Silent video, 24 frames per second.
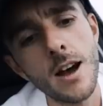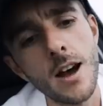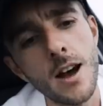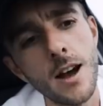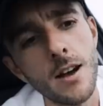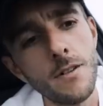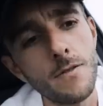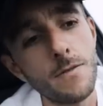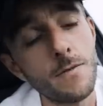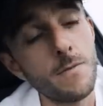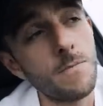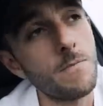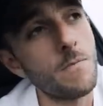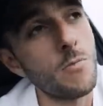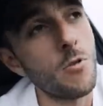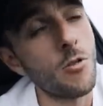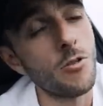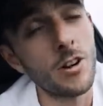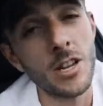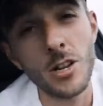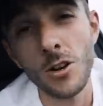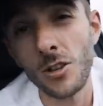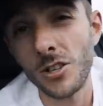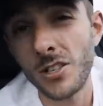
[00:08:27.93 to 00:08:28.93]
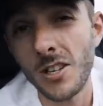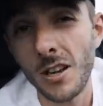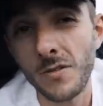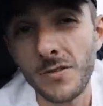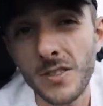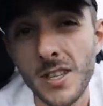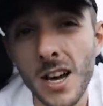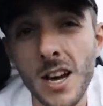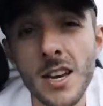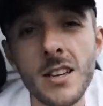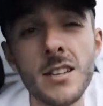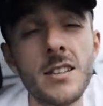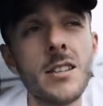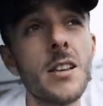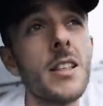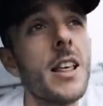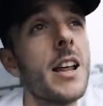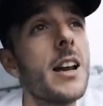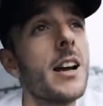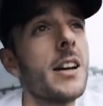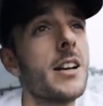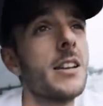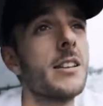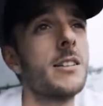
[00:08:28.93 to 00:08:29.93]
I've already got stuff done, so
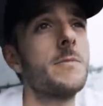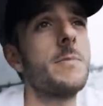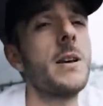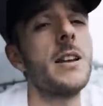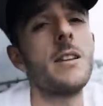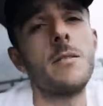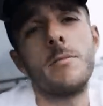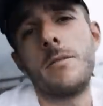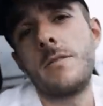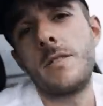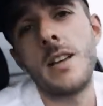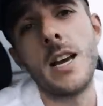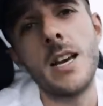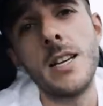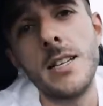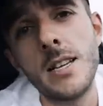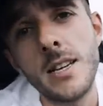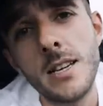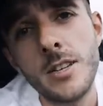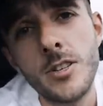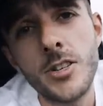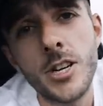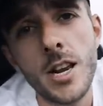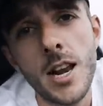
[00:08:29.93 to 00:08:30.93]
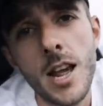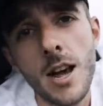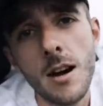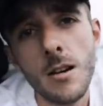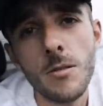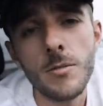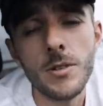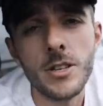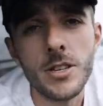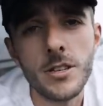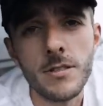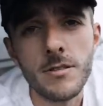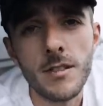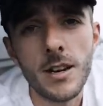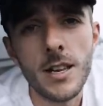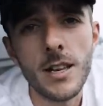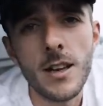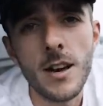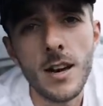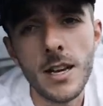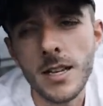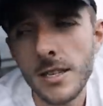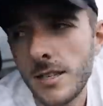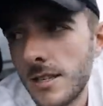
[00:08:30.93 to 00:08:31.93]
then I can spend it with Daisy and chill out, which is
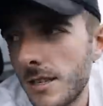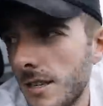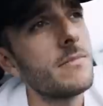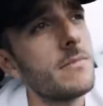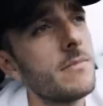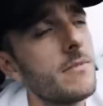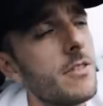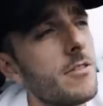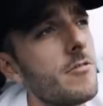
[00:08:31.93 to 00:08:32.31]
really nice.